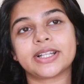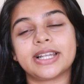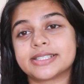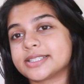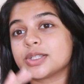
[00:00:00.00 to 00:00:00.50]

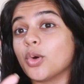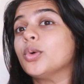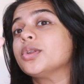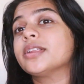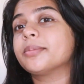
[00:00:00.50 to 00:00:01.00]
Let's go
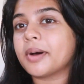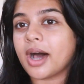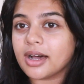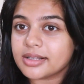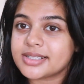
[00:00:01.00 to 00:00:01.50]
to the
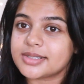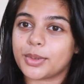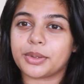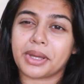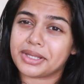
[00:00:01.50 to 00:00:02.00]
past
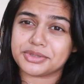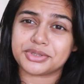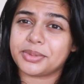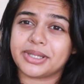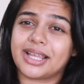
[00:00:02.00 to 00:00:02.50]
when I used
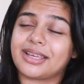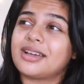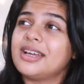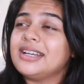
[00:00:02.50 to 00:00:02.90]
to be in like